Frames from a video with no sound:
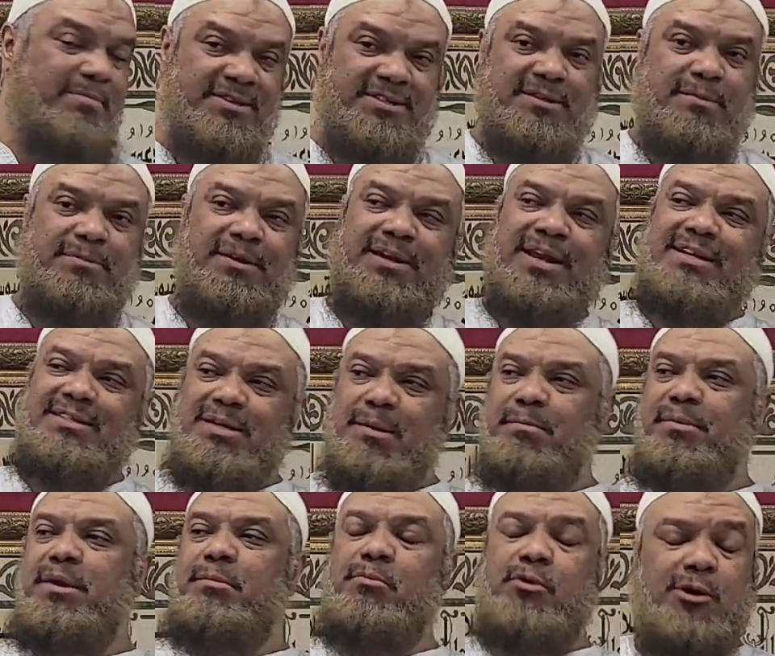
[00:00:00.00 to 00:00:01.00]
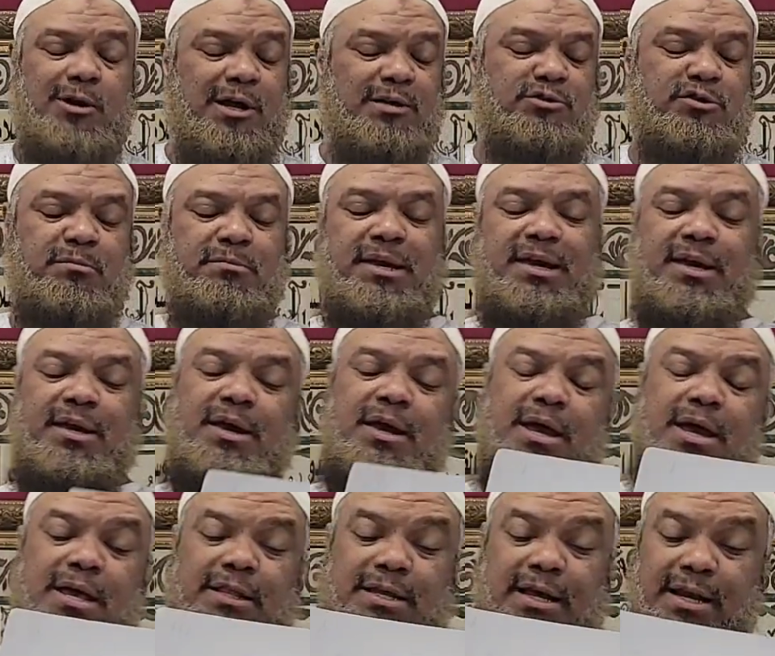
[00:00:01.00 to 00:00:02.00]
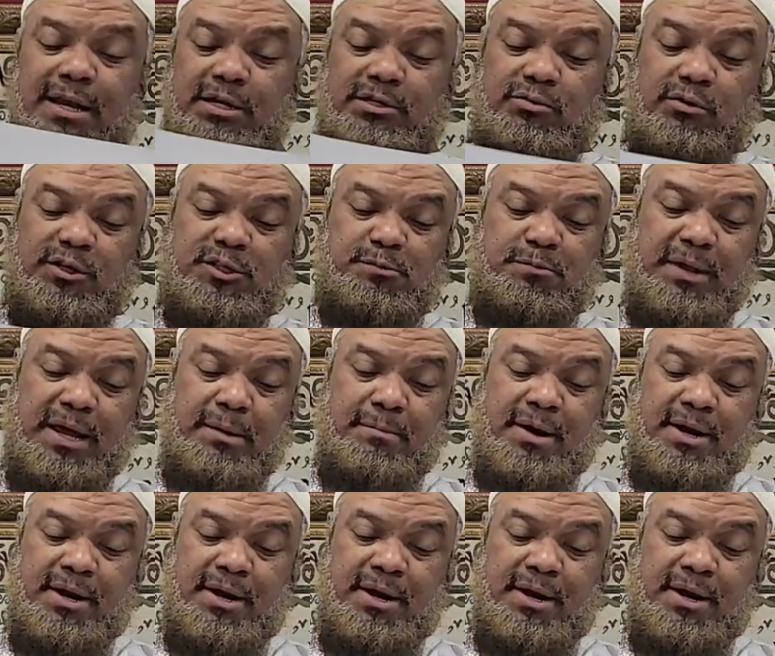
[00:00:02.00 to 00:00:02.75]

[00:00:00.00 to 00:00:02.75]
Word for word: That's something that somebody more knowledgeable than me, they need to explain,